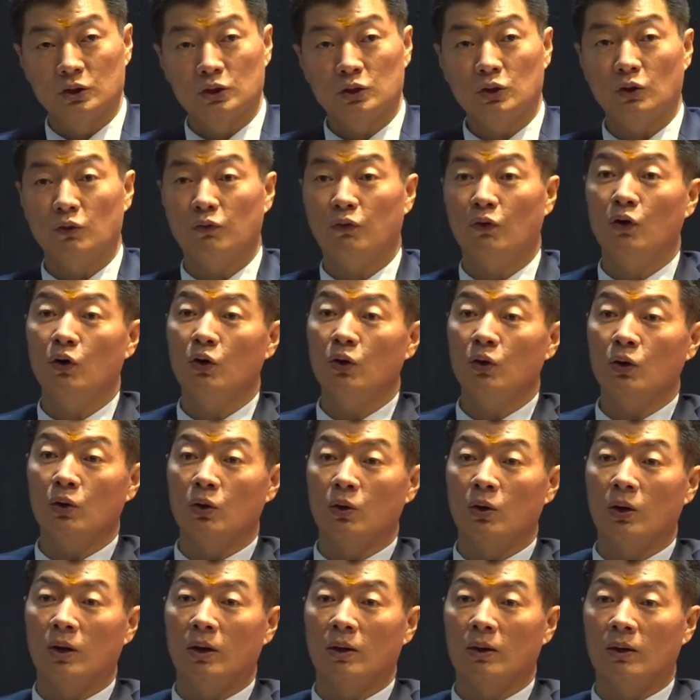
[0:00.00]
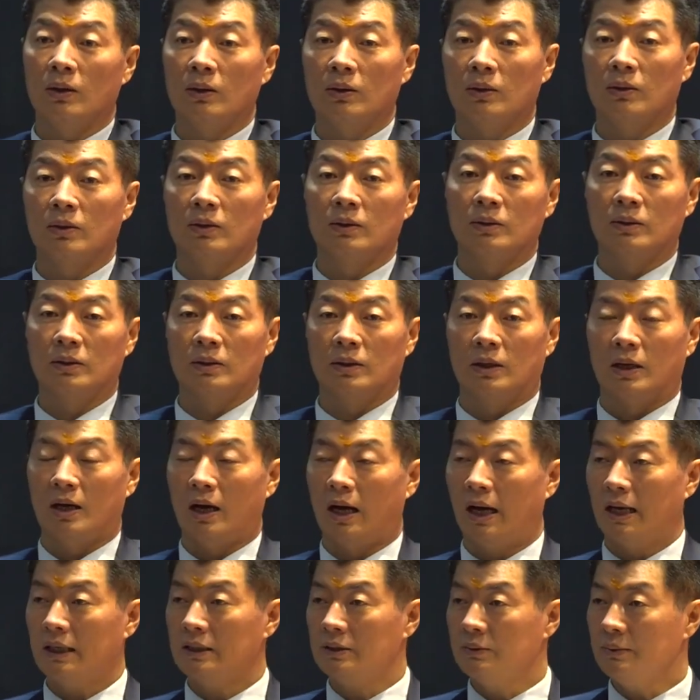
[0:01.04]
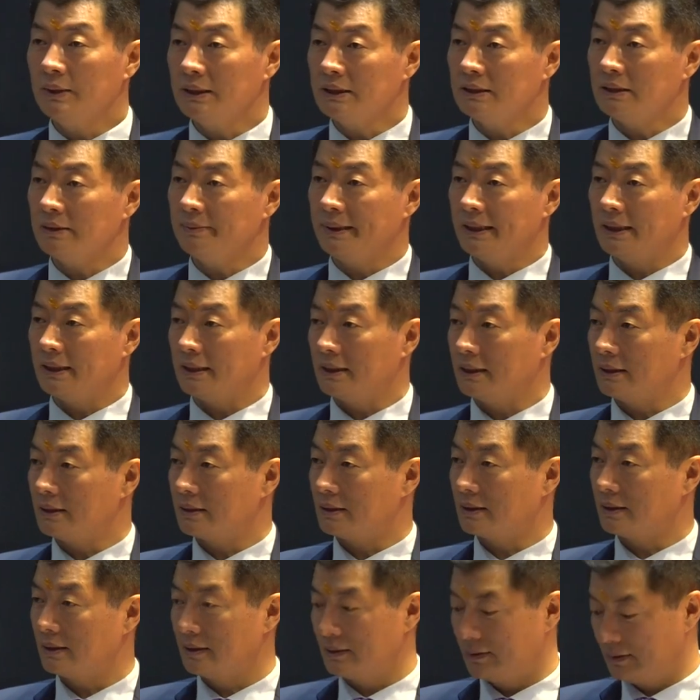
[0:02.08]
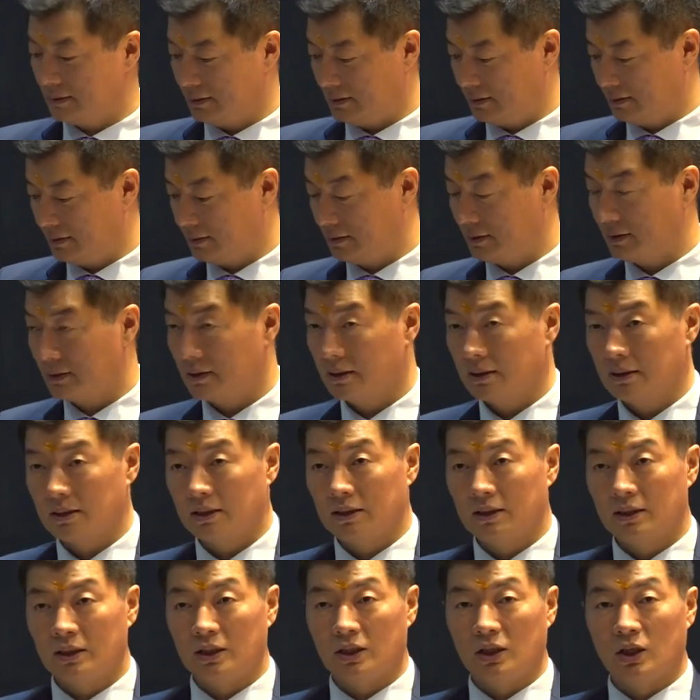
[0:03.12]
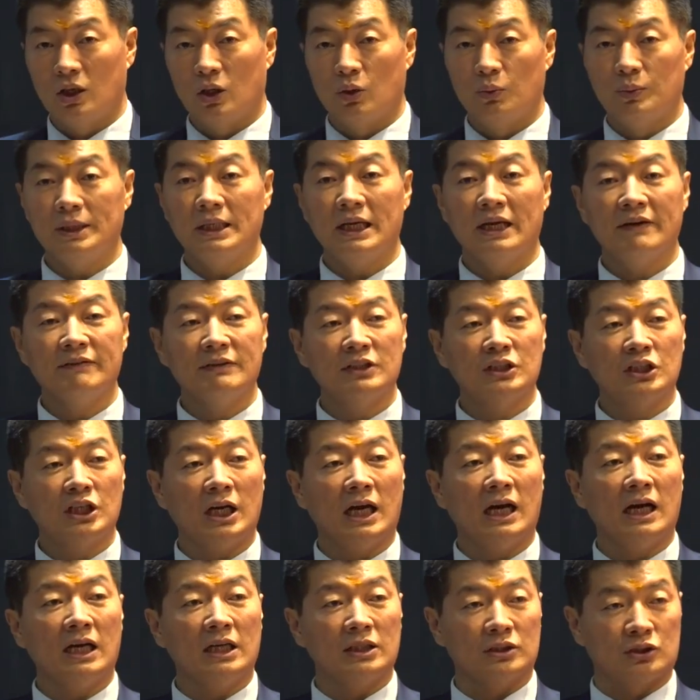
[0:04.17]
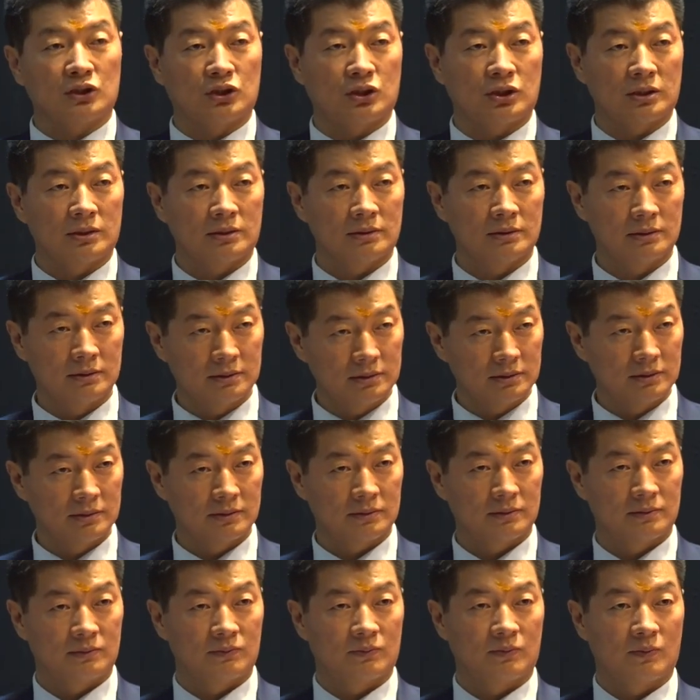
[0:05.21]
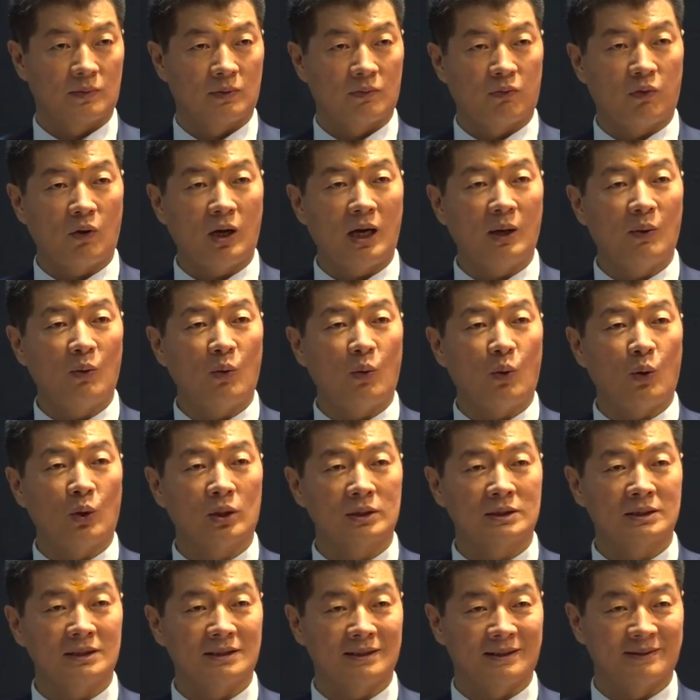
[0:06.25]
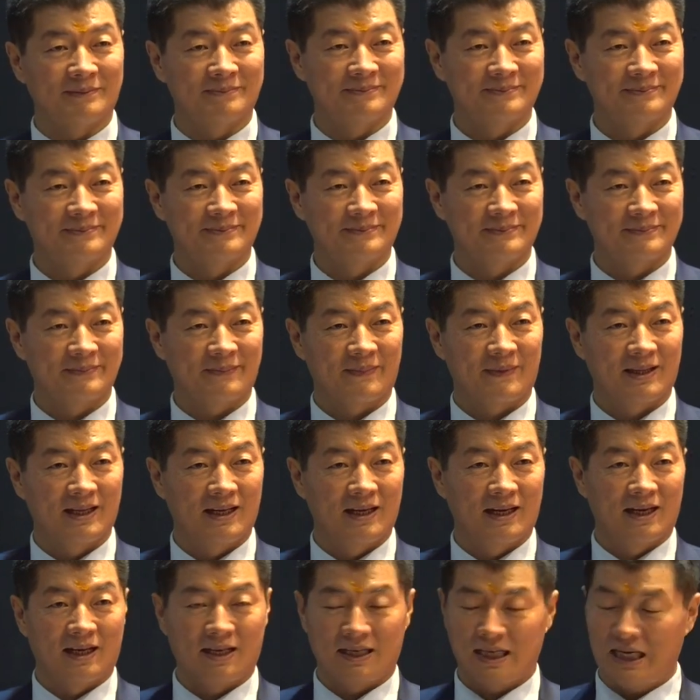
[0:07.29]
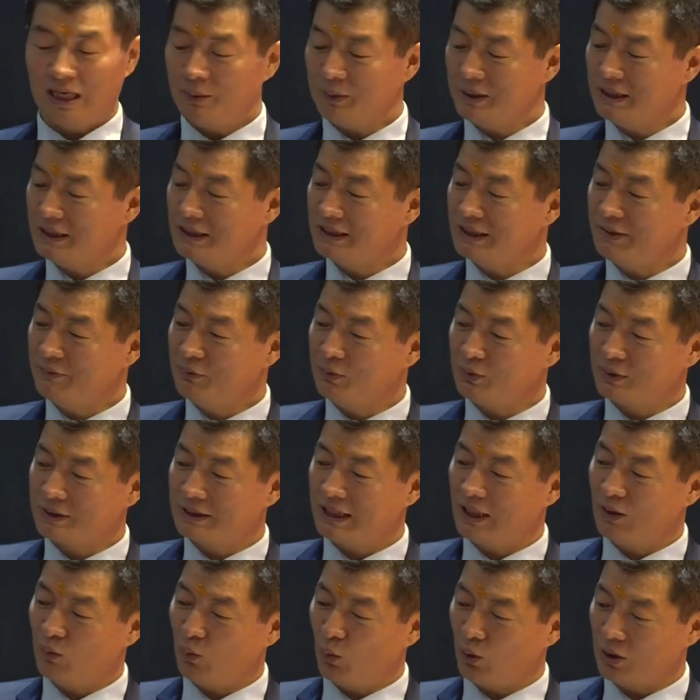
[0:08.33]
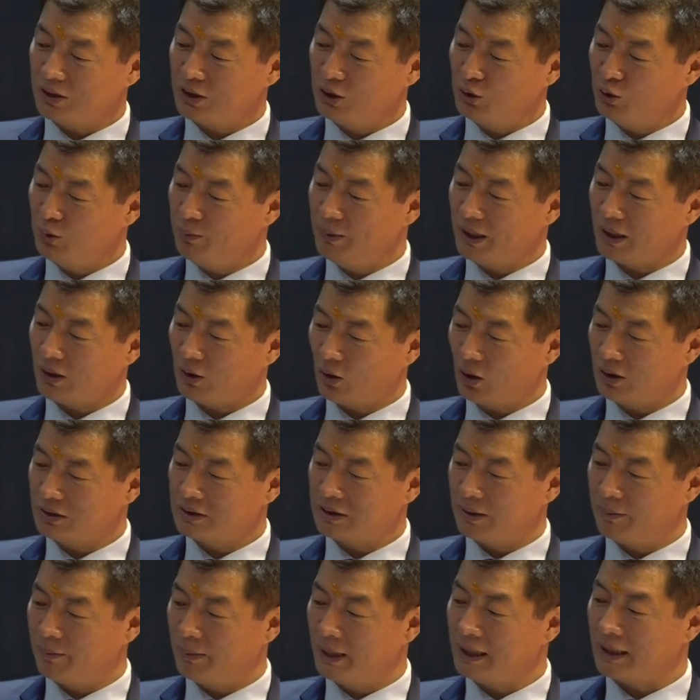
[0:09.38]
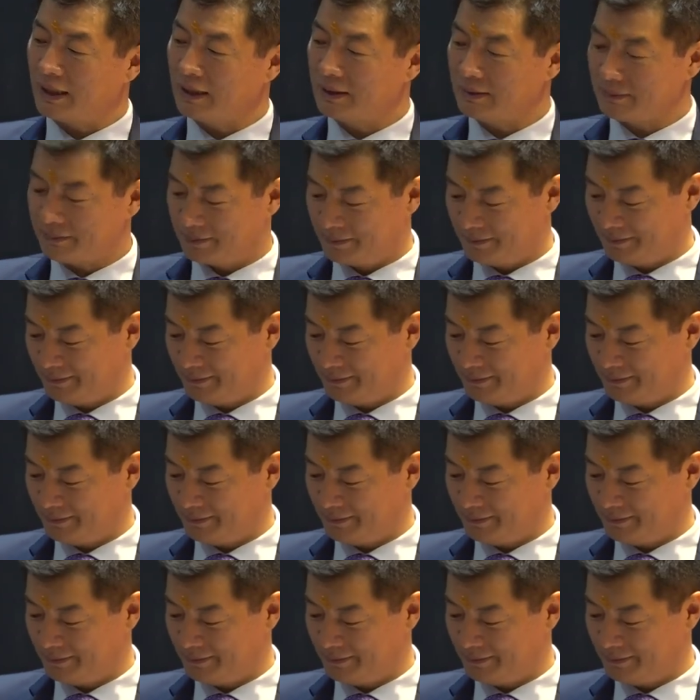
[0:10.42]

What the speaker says: So for hundreds of years, we never charge for our water. Nowadays, if you sell water, you make lots of money.